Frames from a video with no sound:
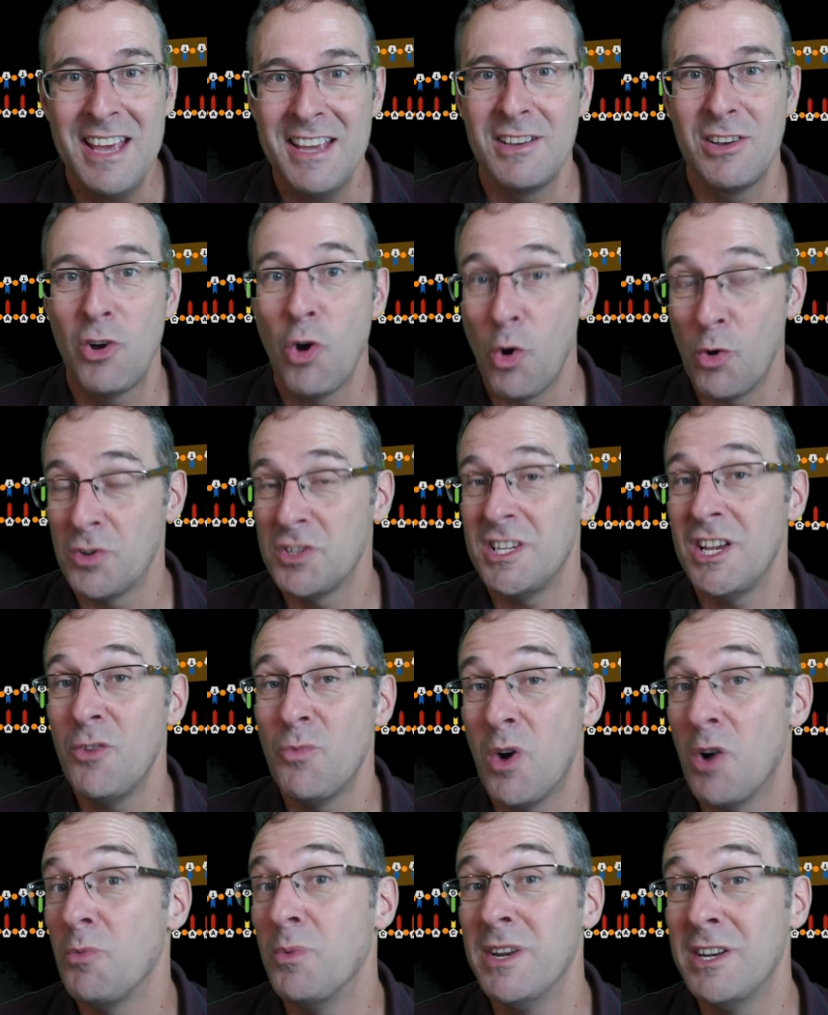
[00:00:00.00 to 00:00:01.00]
causing
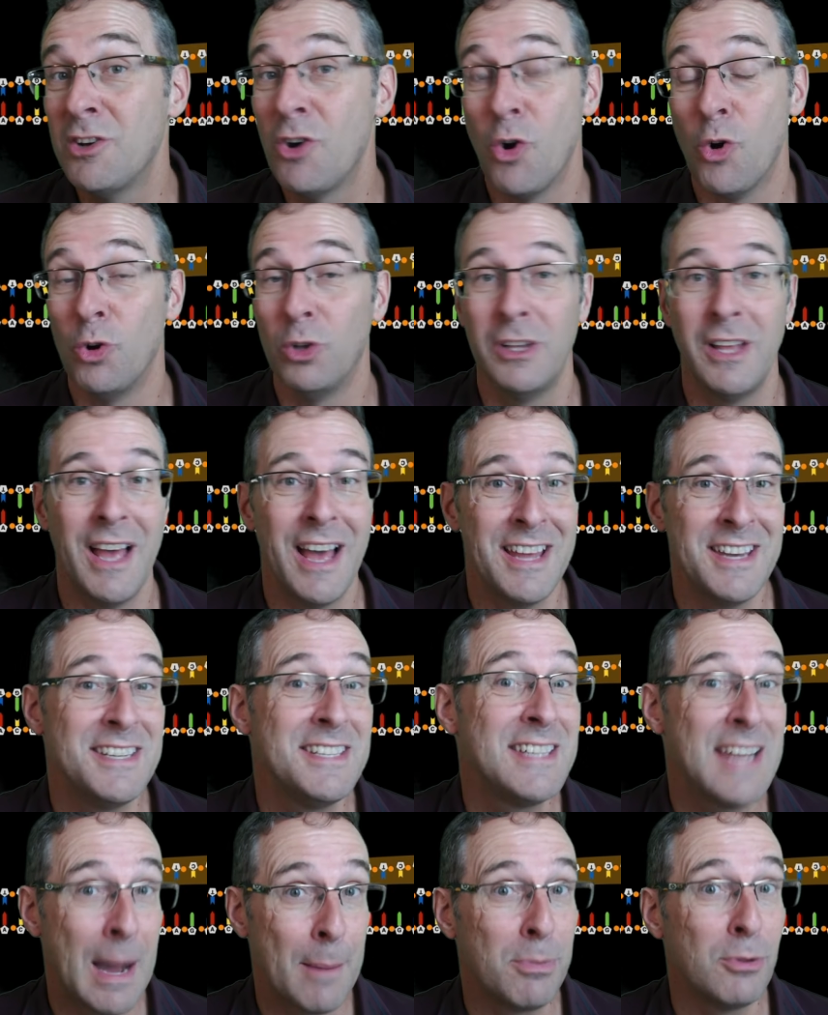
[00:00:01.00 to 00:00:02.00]
what we'd call a
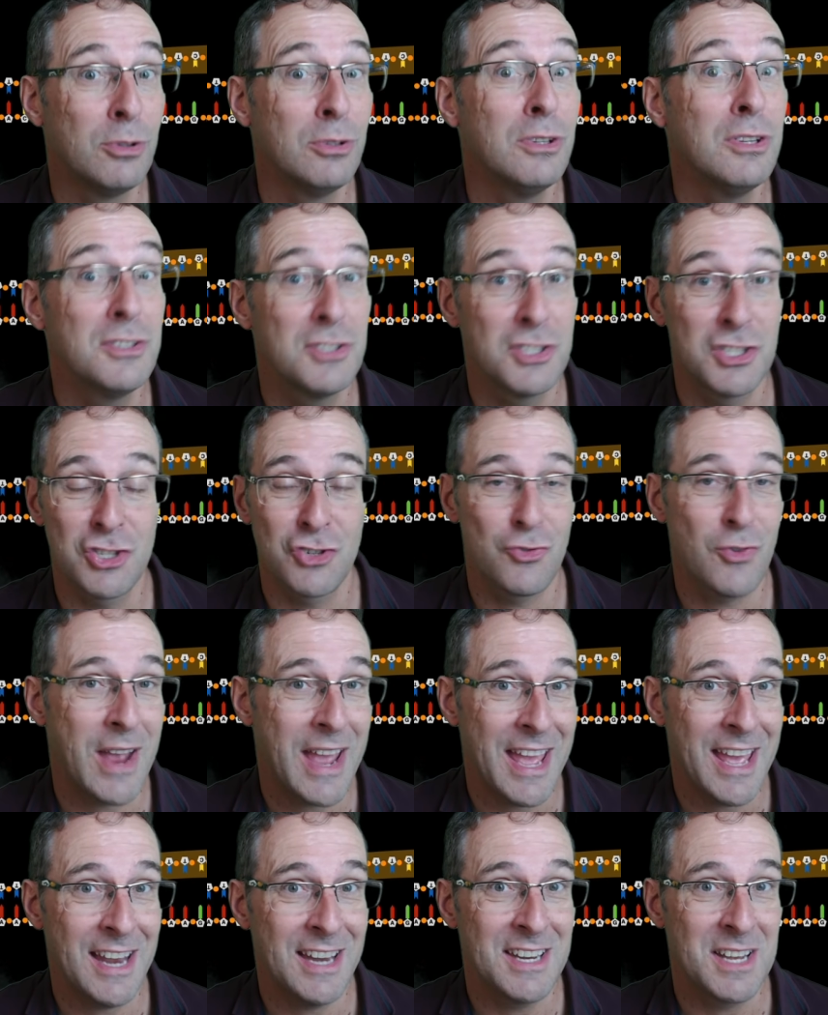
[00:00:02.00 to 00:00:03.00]

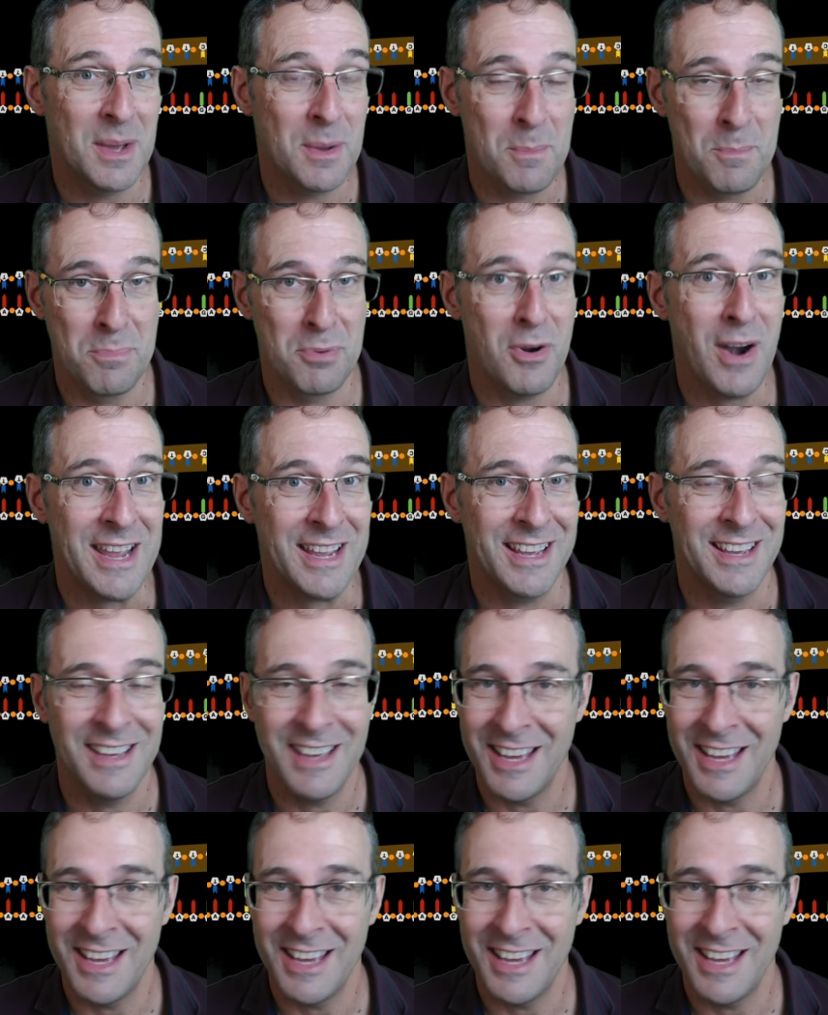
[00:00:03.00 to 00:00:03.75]
double-strand break.